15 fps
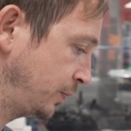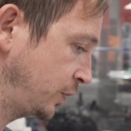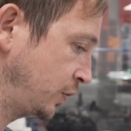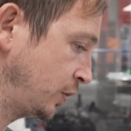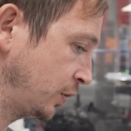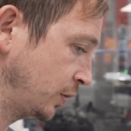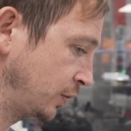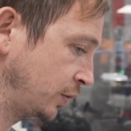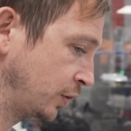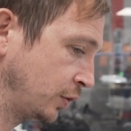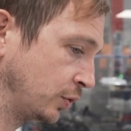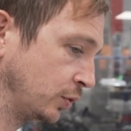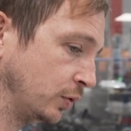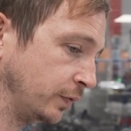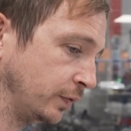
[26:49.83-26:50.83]

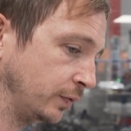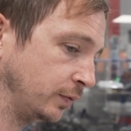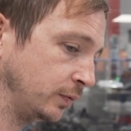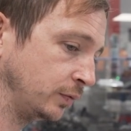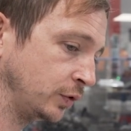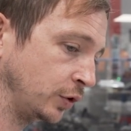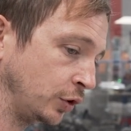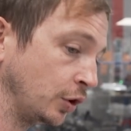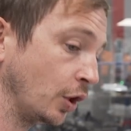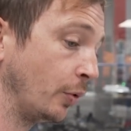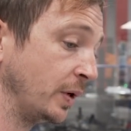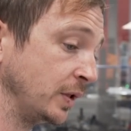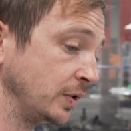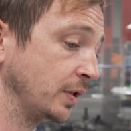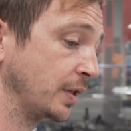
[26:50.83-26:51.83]
to go
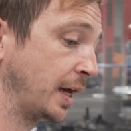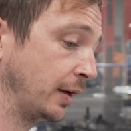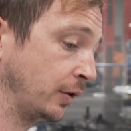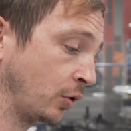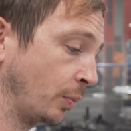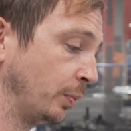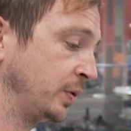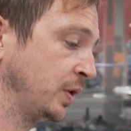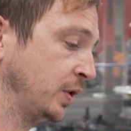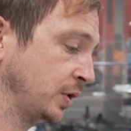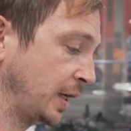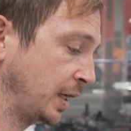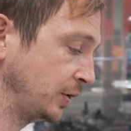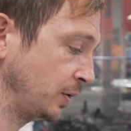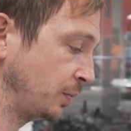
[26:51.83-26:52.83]
into that
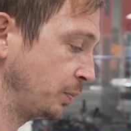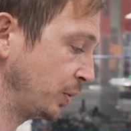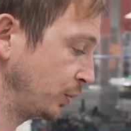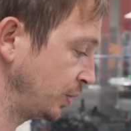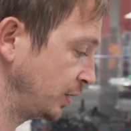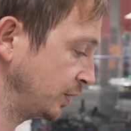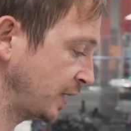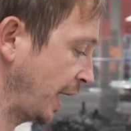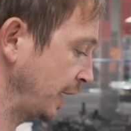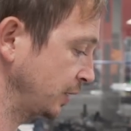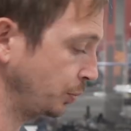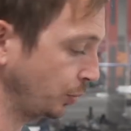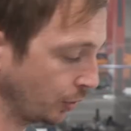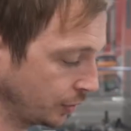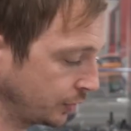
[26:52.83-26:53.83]
competition engine building
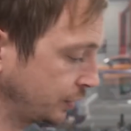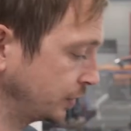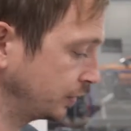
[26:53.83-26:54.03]
textbooks,